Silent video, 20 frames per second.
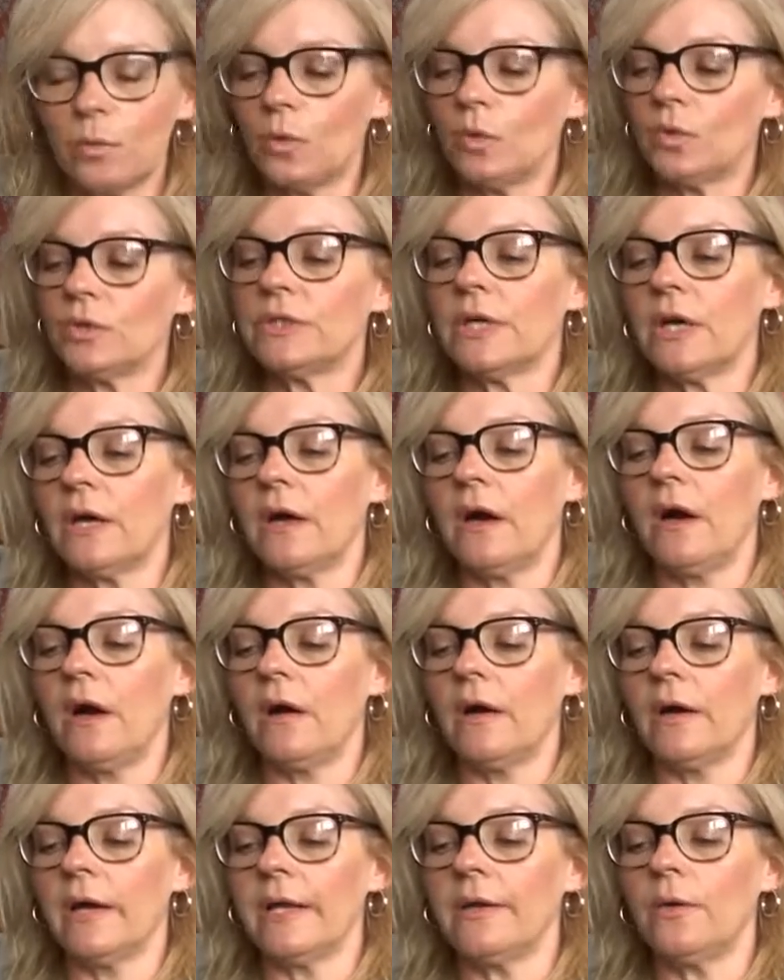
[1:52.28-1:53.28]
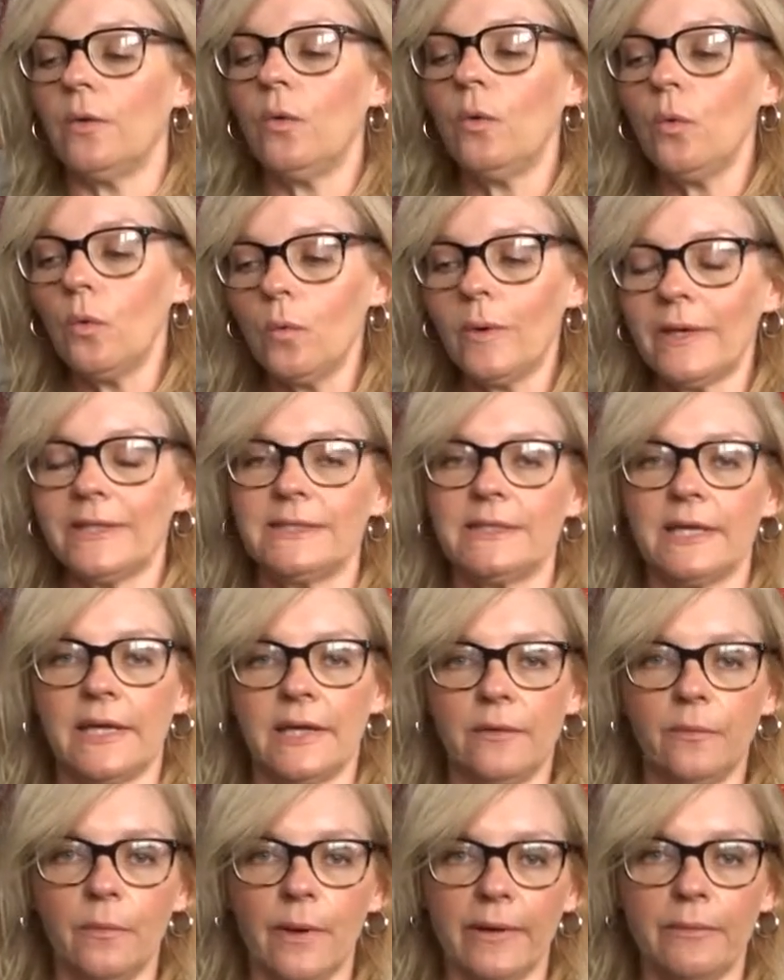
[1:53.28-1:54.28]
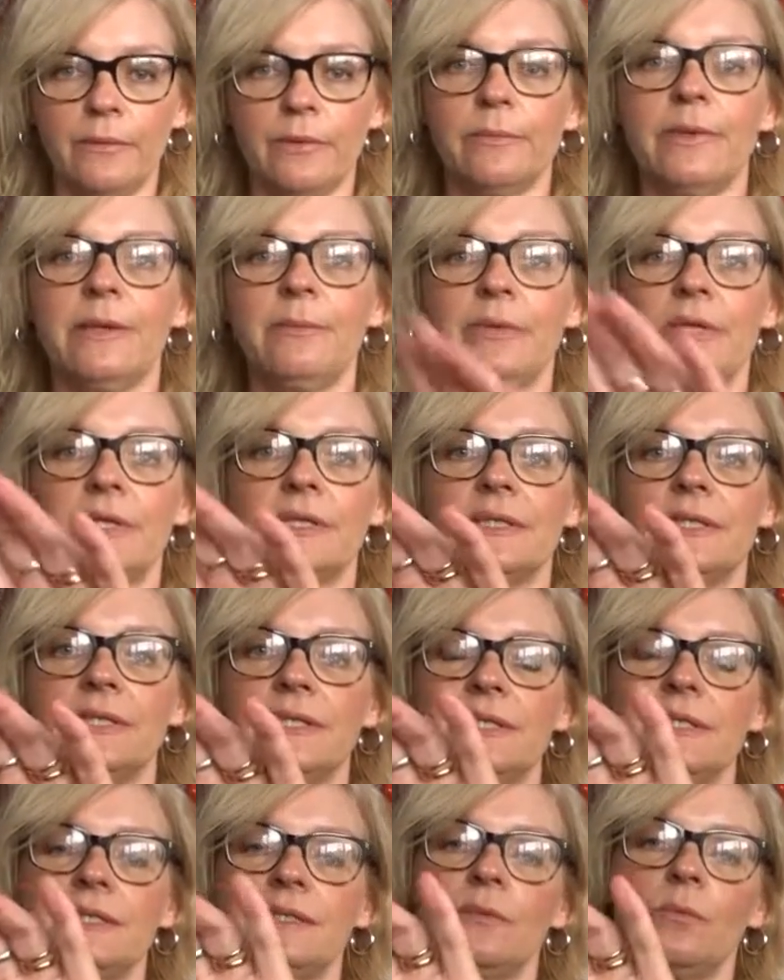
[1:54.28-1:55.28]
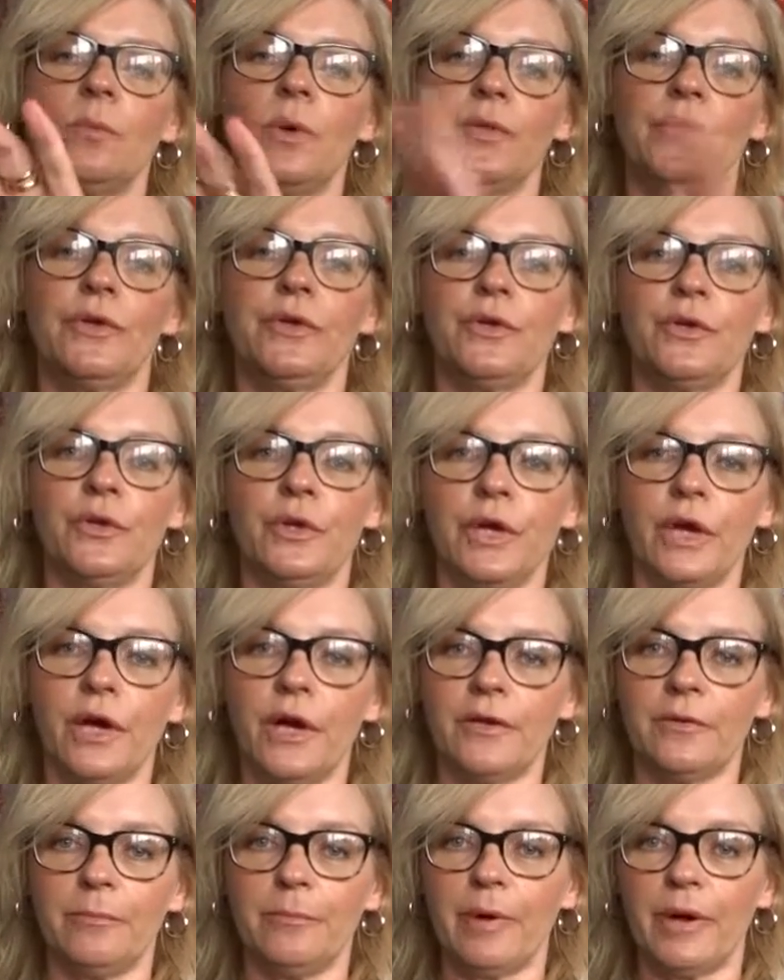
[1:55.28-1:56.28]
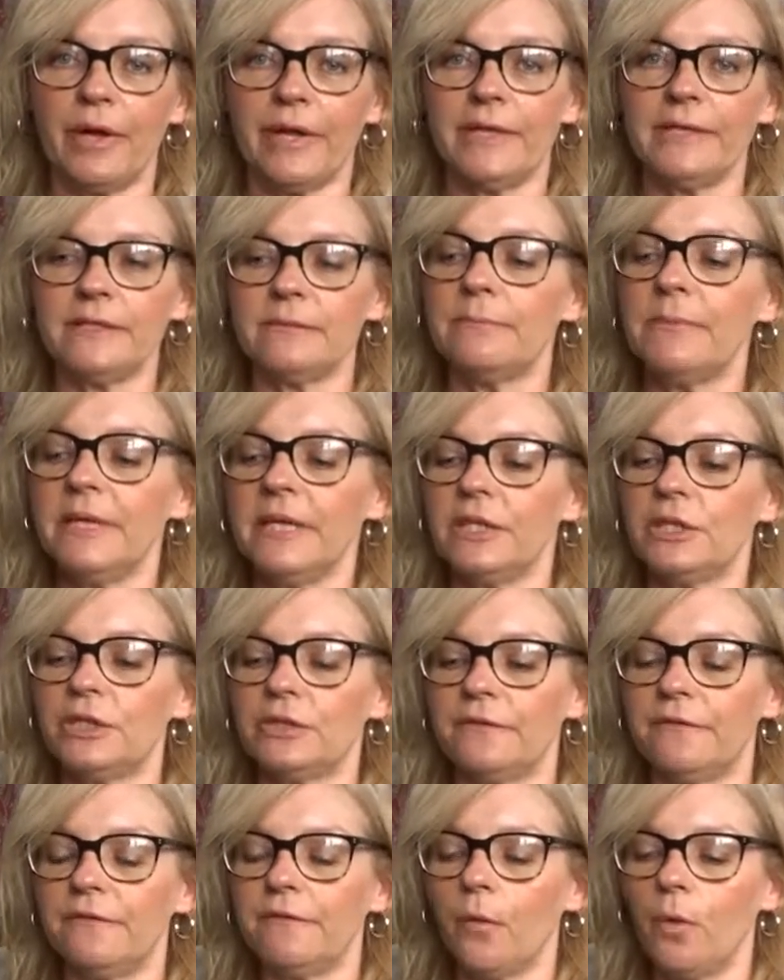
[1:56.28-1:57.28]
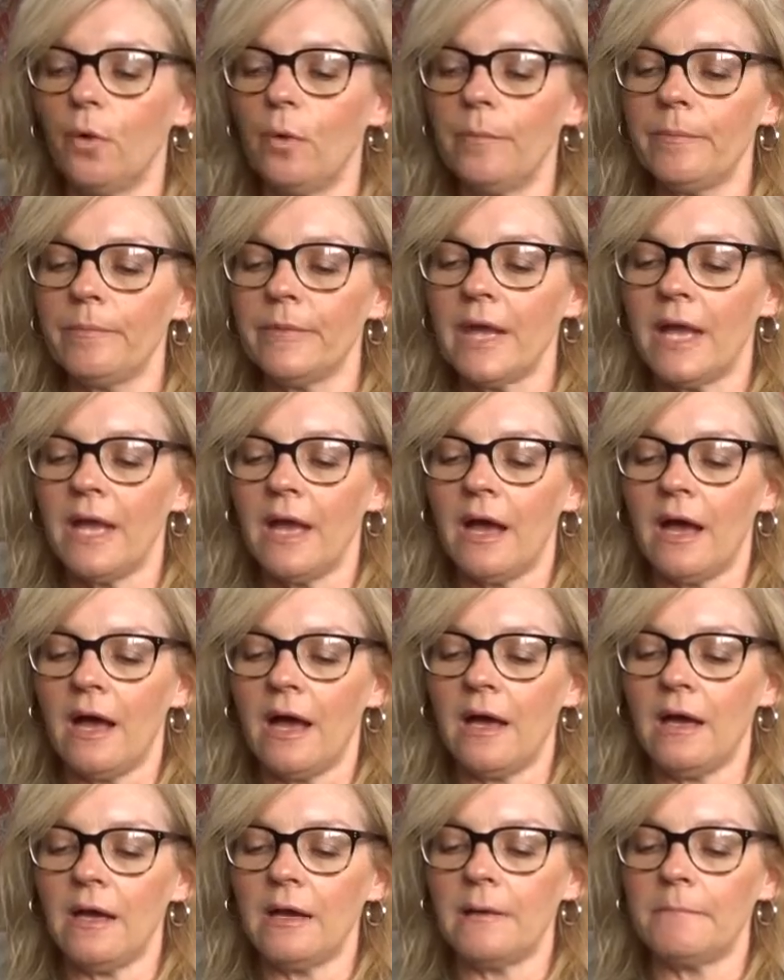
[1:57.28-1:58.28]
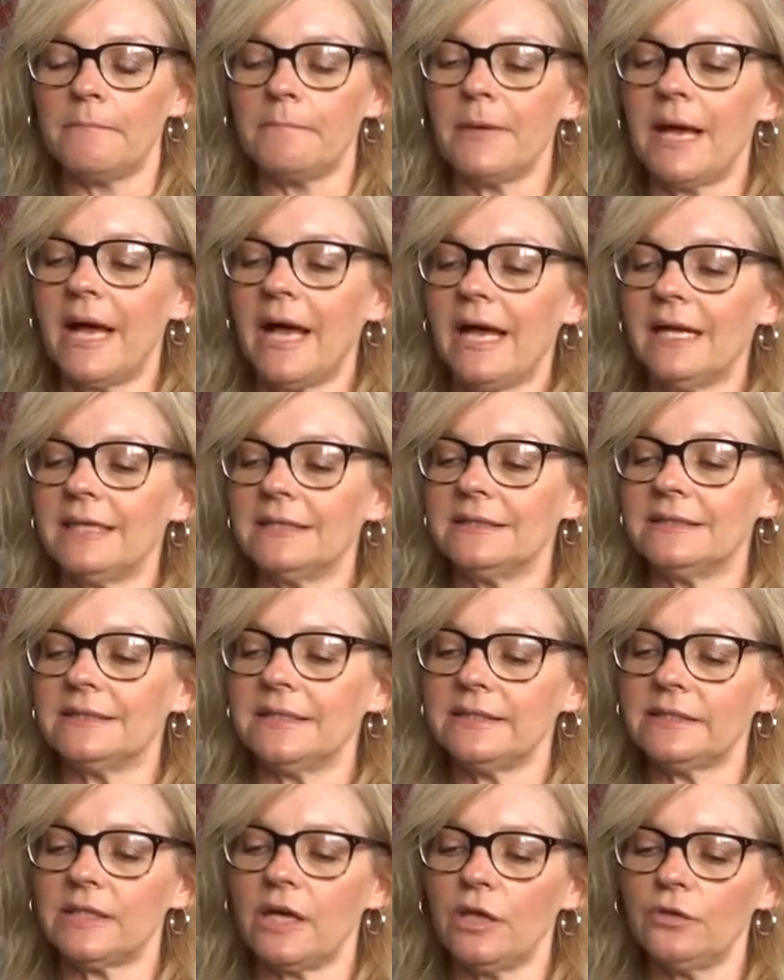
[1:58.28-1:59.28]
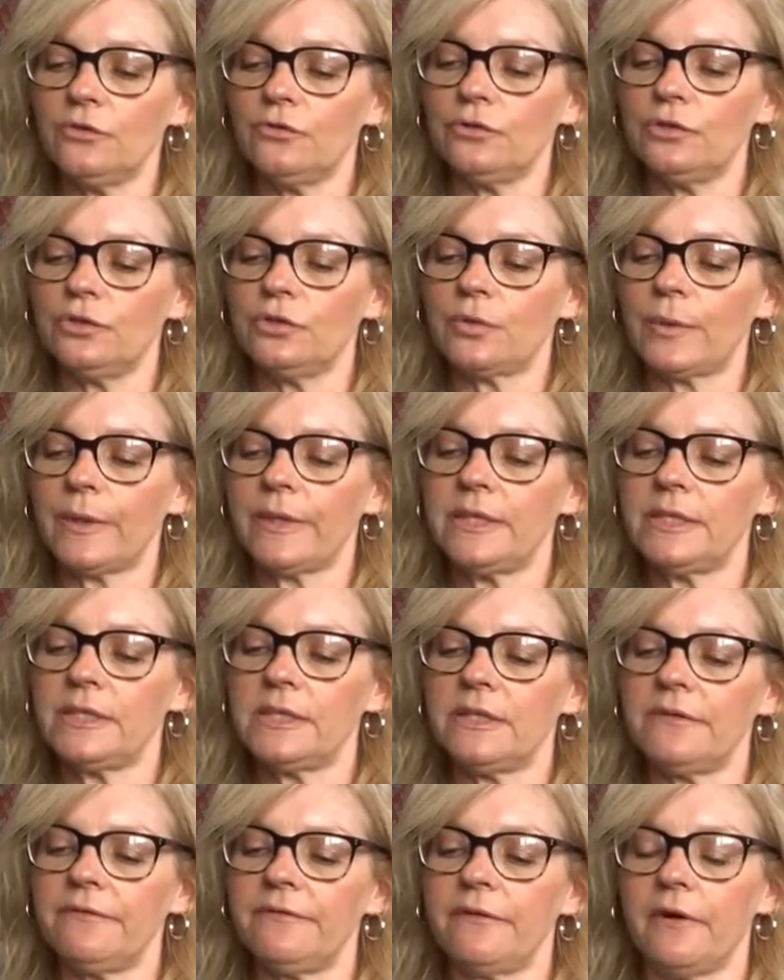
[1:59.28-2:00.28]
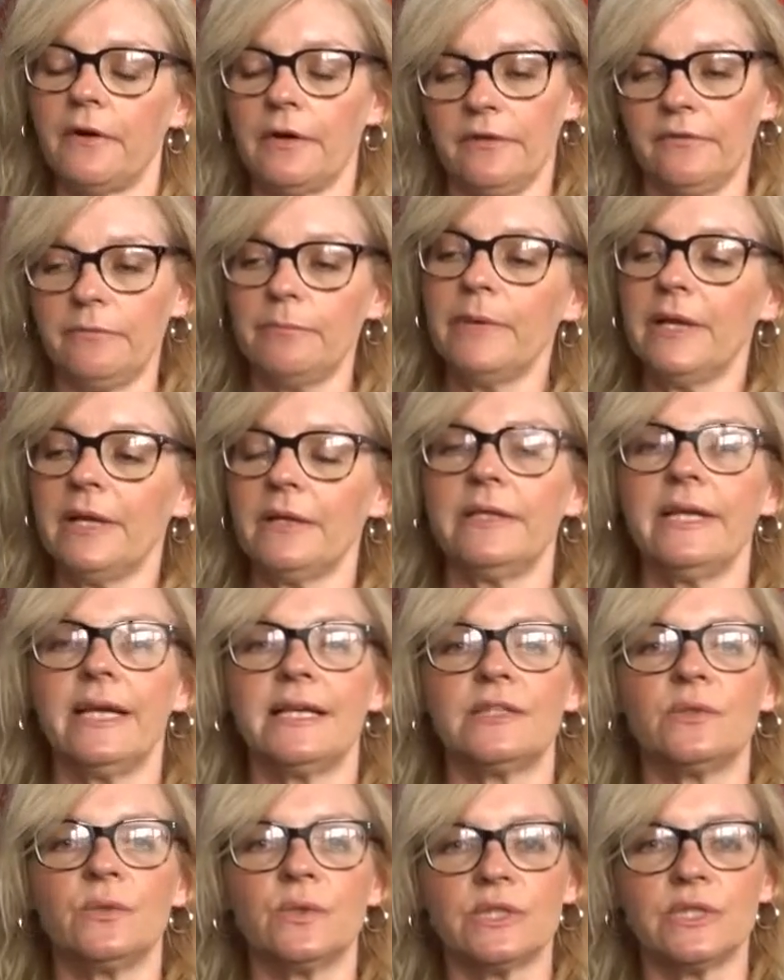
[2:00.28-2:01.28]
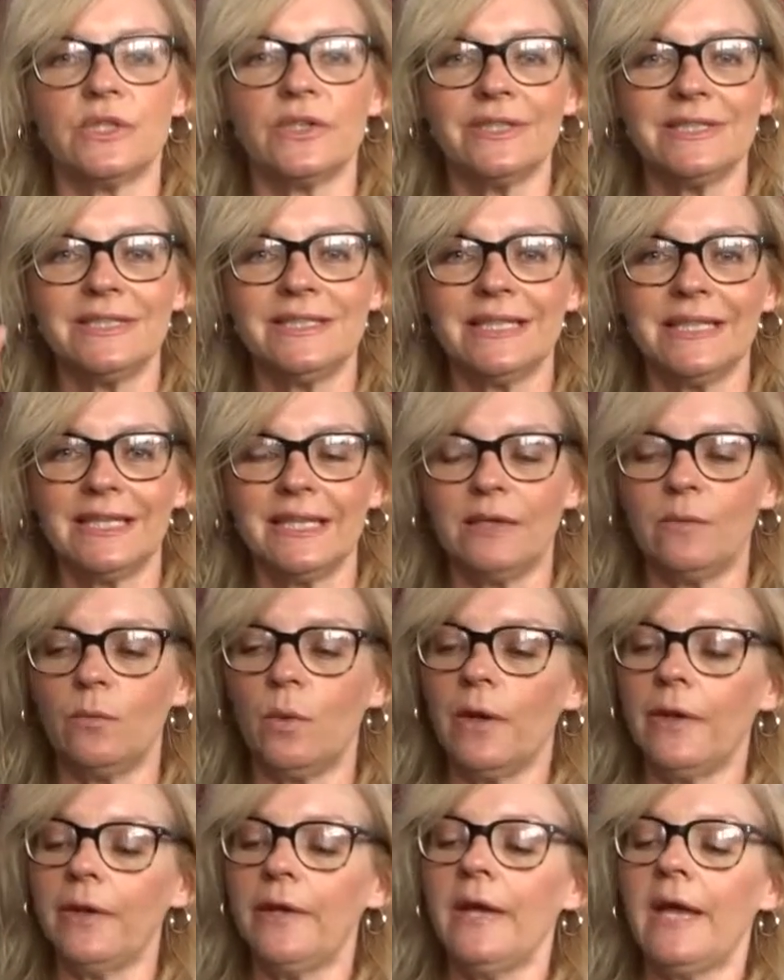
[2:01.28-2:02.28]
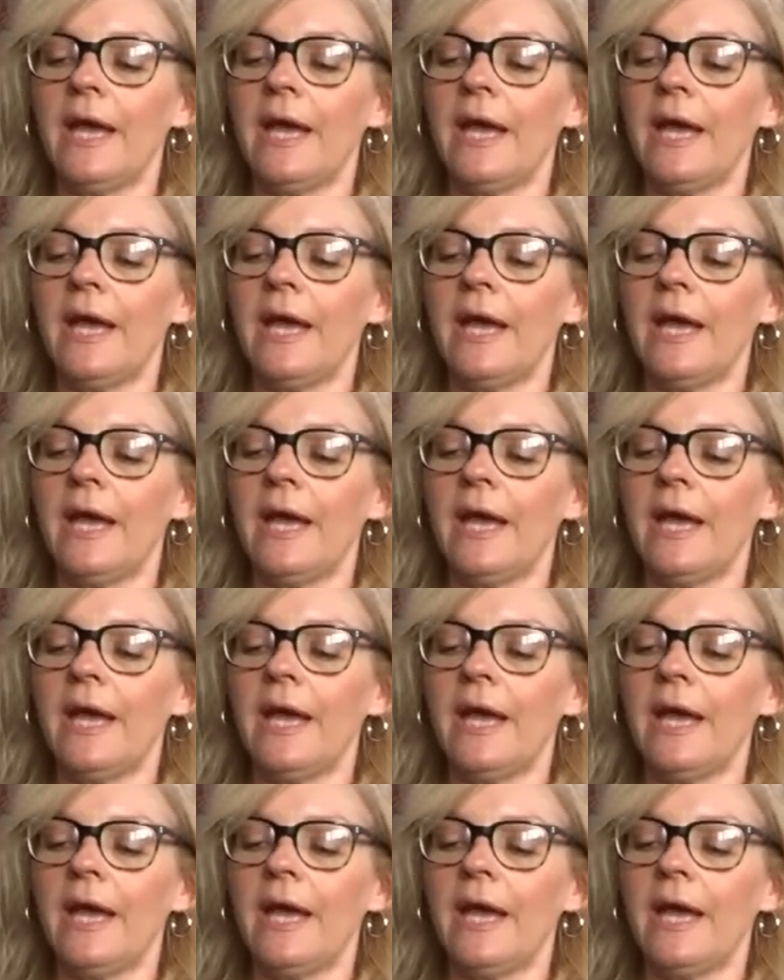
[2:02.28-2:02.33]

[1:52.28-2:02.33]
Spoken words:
water. I always take away with me, because this is the one that you can kind of buy in its miniature form, and it's 125 ml. Yeah, so it's a nice dinky one,